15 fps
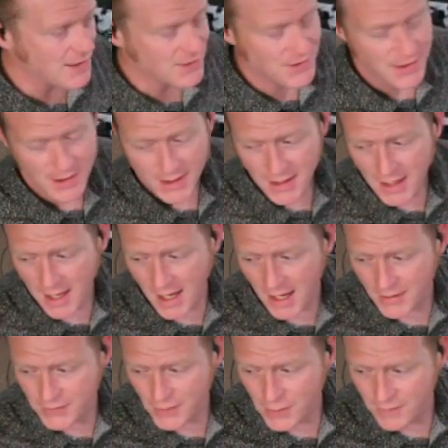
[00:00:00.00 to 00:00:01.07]
precise.
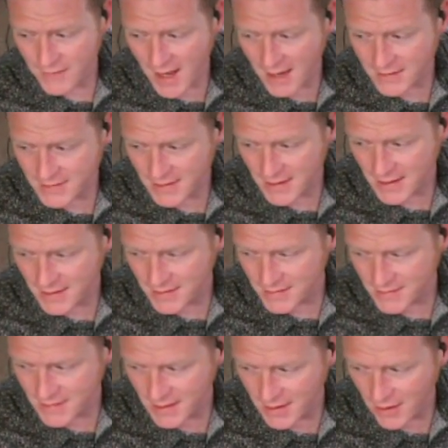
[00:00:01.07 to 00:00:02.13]
So you've got
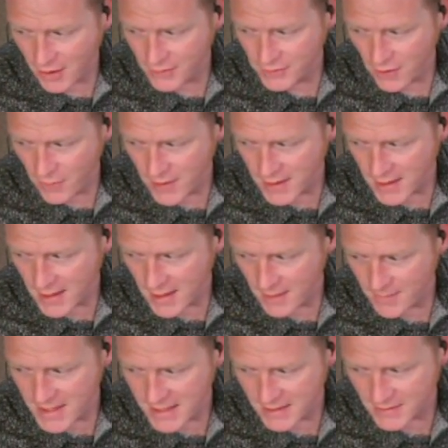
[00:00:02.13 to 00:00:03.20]
this ongoing
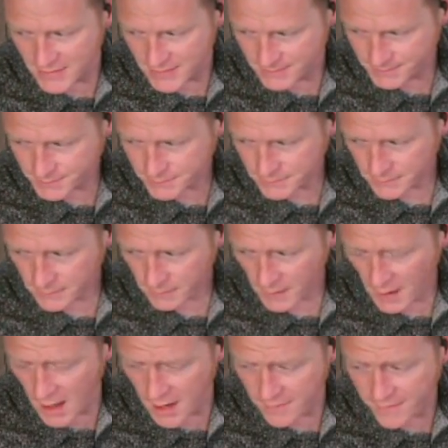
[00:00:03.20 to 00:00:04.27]
amicus
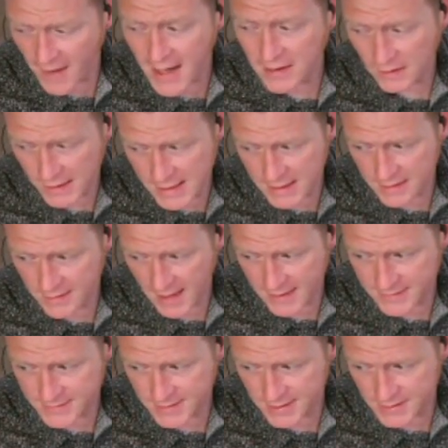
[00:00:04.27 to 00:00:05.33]
filing
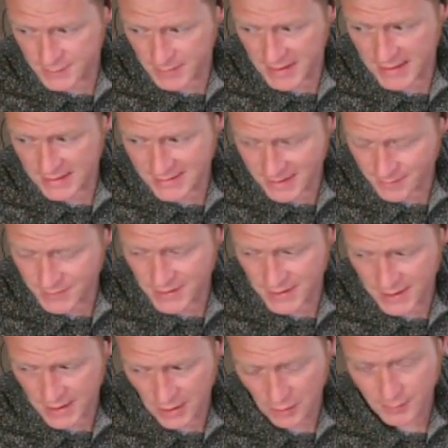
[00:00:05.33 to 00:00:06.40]
that is being
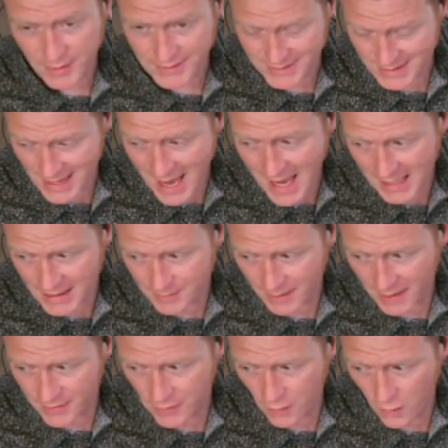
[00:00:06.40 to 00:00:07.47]
attempted here but
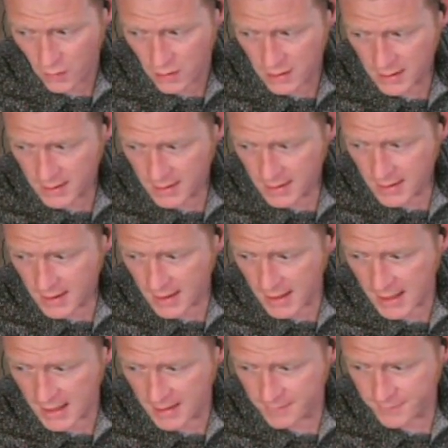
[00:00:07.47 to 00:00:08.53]
denied by the court
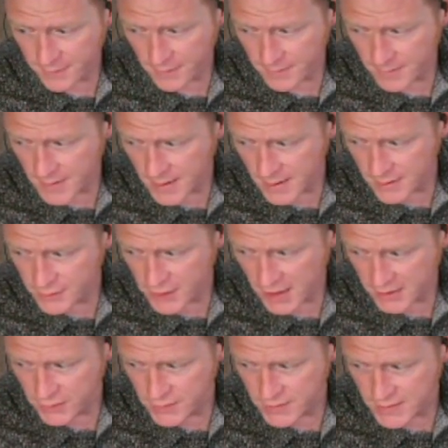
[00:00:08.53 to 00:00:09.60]
from
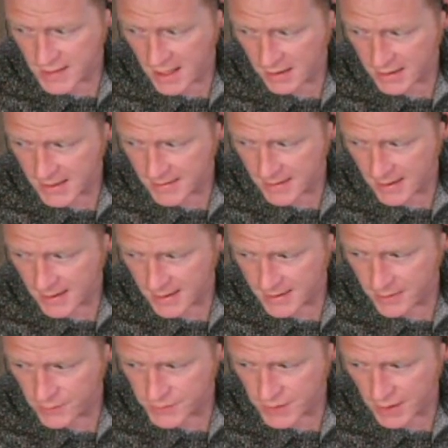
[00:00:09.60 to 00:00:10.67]
John
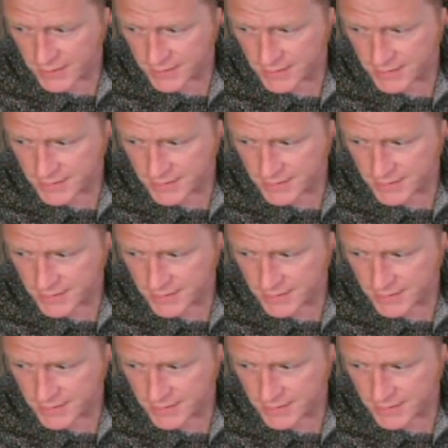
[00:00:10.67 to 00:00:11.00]
Cutinelli. He goes